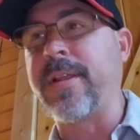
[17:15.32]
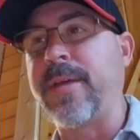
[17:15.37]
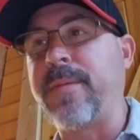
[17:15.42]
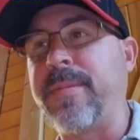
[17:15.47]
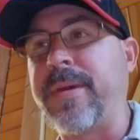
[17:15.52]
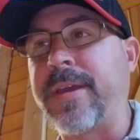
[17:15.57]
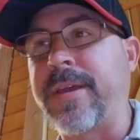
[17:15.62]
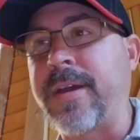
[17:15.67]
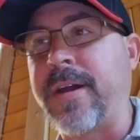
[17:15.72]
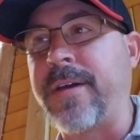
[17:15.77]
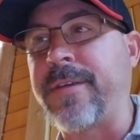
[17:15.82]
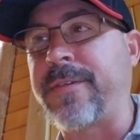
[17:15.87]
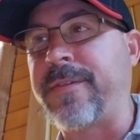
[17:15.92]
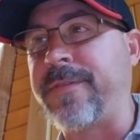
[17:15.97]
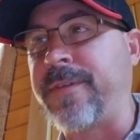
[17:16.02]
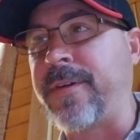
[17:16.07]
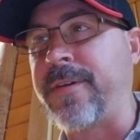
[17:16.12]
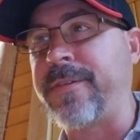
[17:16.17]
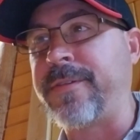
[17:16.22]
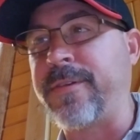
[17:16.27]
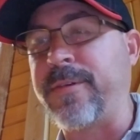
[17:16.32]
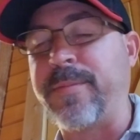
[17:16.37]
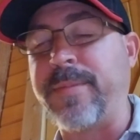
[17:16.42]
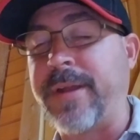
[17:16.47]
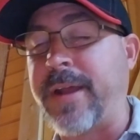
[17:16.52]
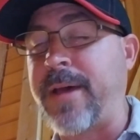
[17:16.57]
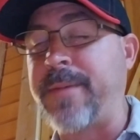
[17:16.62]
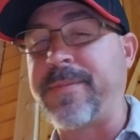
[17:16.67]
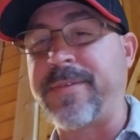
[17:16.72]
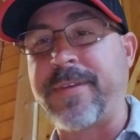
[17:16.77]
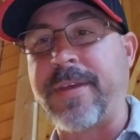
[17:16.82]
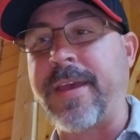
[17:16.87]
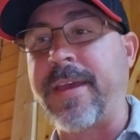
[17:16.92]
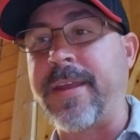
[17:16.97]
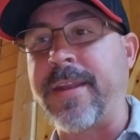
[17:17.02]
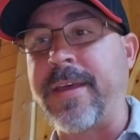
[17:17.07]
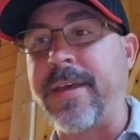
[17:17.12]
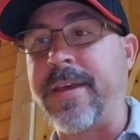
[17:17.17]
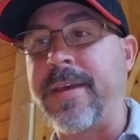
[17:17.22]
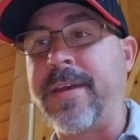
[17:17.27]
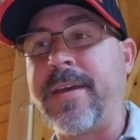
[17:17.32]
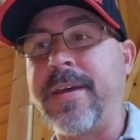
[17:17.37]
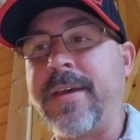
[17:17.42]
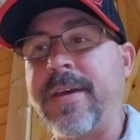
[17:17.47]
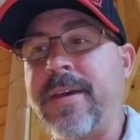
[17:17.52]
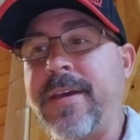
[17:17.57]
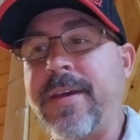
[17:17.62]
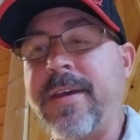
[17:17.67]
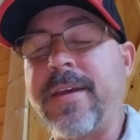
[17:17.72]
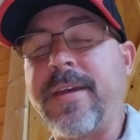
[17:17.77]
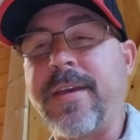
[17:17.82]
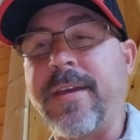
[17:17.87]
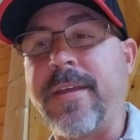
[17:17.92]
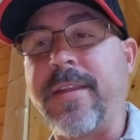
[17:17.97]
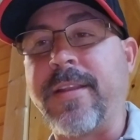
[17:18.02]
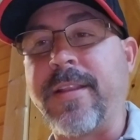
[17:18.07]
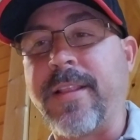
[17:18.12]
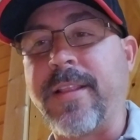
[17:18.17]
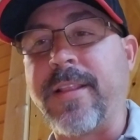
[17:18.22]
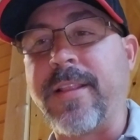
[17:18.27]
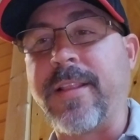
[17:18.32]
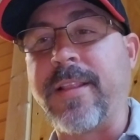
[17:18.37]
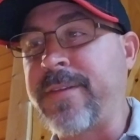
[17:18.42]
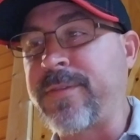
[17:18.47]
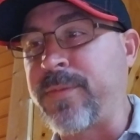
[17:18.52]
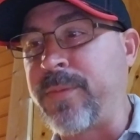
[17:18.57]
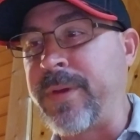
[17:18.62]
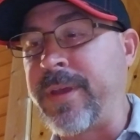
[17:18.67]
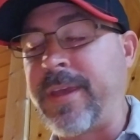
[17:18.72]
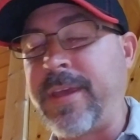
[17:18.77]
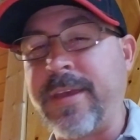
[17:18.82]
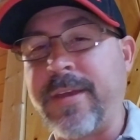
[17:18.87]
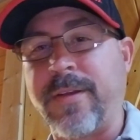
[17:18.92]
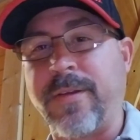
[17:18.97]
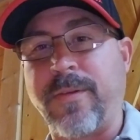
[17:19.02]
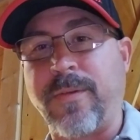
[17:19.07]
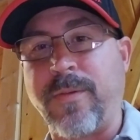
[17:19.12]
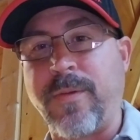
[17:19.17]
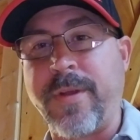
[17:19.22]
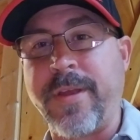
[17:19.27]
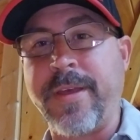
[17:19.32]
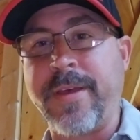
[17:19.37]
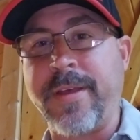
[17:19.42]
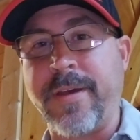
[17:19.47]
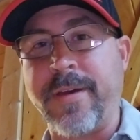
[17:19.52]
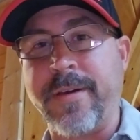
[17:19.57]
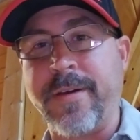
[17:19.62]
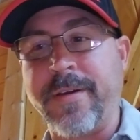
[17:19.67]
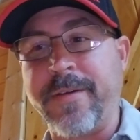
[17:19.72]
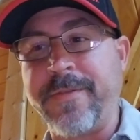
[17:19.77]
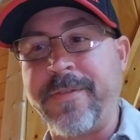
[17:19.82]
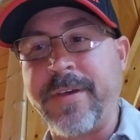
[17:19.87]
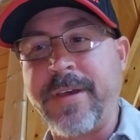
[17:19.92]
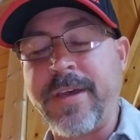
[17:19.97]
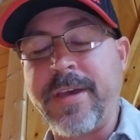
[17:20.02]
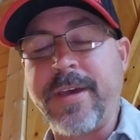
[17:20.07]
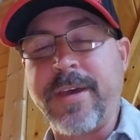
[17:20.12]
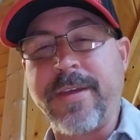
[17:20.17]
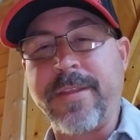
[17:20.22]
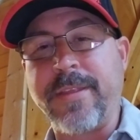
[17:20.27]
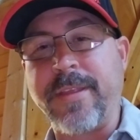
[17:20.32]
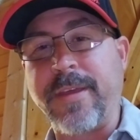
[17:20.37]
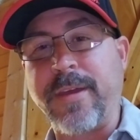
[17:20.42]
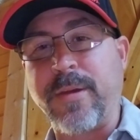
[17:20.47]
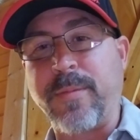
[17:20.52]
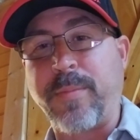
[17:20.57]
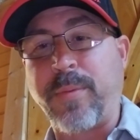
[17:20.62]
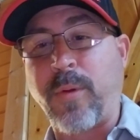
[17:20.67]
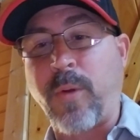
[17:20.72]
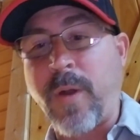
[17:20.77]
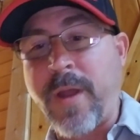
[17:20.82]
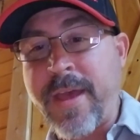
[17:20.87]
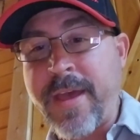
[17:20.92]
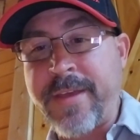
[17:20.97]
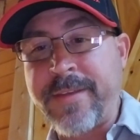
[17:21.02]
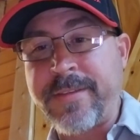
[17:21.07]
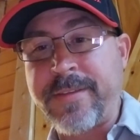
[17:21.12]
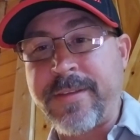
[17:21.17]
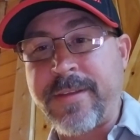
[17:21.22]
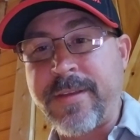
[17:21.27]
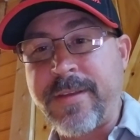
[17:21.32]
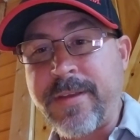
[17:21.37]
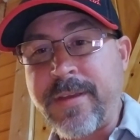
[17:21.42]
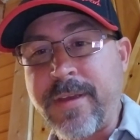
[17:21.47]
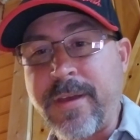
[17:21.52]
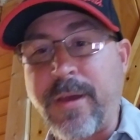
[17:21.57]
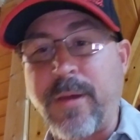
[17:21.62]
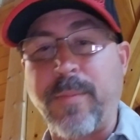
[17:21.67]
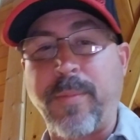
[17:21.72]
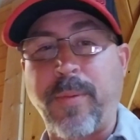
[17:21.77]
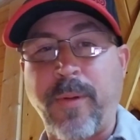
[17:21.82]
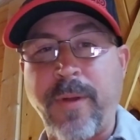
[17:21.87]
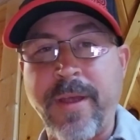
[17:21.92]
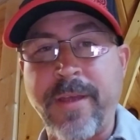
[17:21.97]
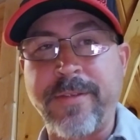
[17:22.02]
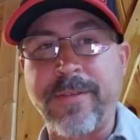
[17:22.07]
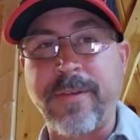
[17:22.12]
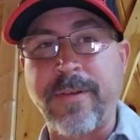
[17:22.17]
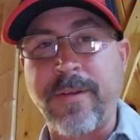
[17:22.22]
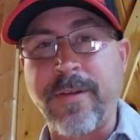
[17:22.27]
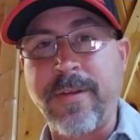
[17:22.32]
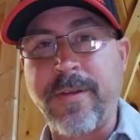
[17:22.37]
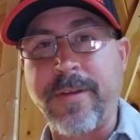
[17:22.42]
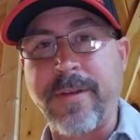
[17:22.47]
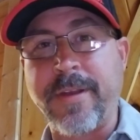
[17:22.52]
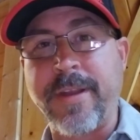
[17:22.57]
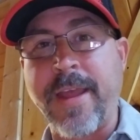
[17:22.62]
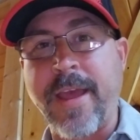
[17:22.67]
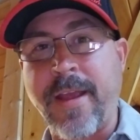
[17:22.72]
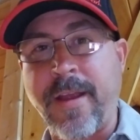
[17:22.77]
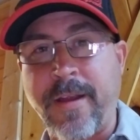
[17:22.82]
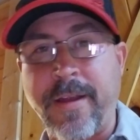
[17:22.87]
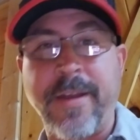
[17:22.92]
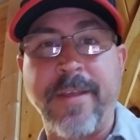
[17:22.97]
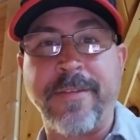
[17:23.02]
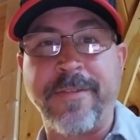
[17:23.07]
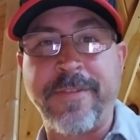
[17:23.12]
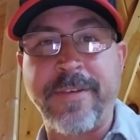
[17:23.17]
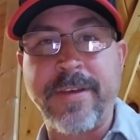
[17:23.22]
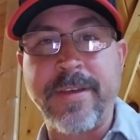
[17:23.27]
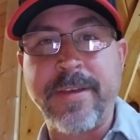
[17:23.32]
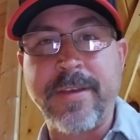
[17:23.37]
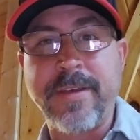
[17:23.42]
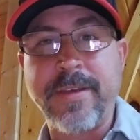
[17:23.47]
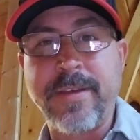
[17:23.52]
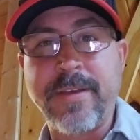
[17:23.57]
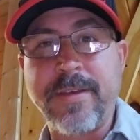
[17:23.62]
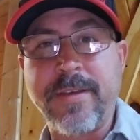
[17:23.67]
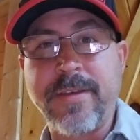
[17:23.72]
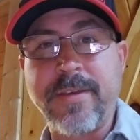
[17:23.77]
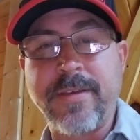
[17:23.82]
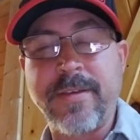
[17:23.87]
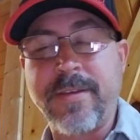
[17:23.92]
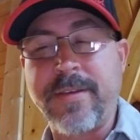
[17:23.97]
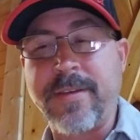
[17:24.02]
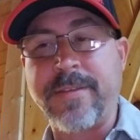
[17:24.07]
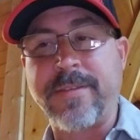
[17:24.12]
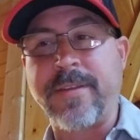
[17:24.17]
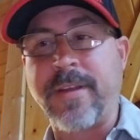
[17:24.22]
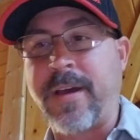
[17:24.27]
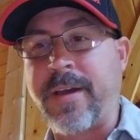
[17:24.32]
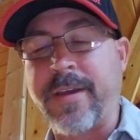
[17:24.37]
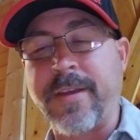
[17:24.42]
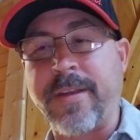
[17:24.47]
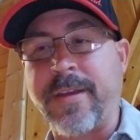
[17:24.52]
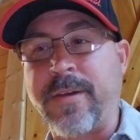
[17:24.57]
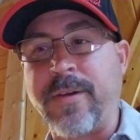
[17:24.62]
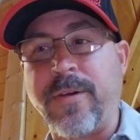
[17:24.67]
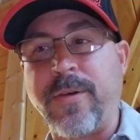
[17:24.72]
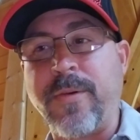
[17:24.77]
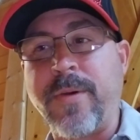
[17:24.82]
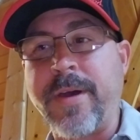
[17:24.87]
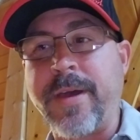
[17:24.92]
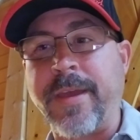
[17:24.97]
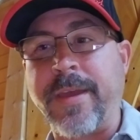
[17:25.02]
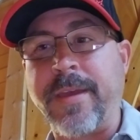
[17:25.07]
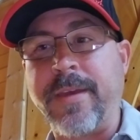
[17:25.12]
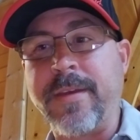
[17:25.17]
be controversial, but I'm saying it. Unless we get rid of the oppressor narrative, it's not going to go away.